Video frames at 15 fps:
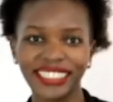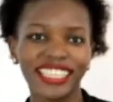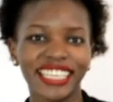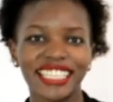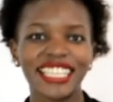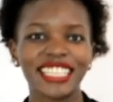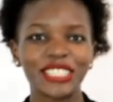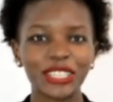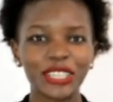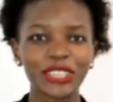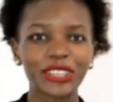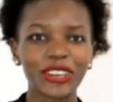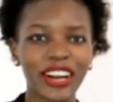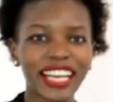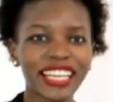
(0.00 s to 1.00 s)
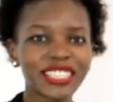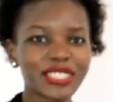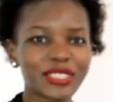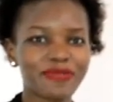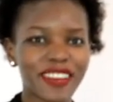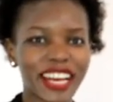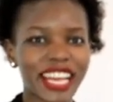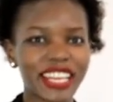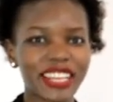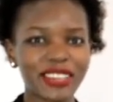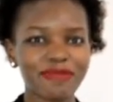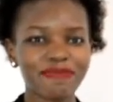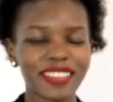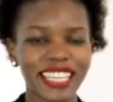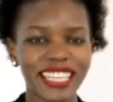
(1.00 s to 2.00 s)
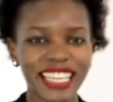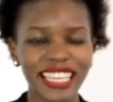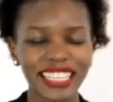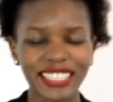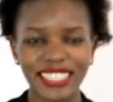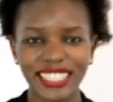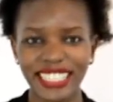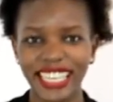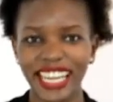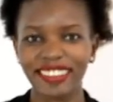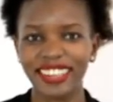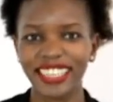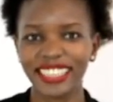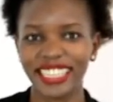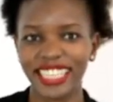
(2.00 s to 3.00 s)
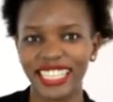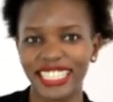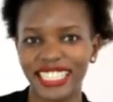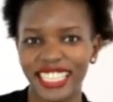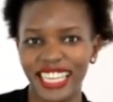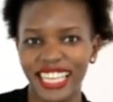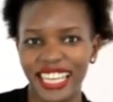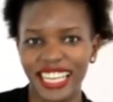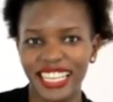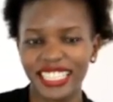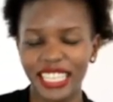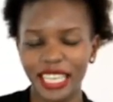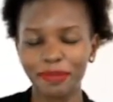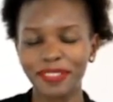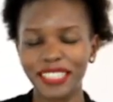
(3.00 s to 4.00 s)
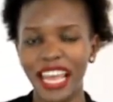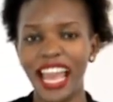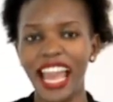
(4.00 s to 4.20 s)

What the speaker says: that you're going to buy your blender considering these tips,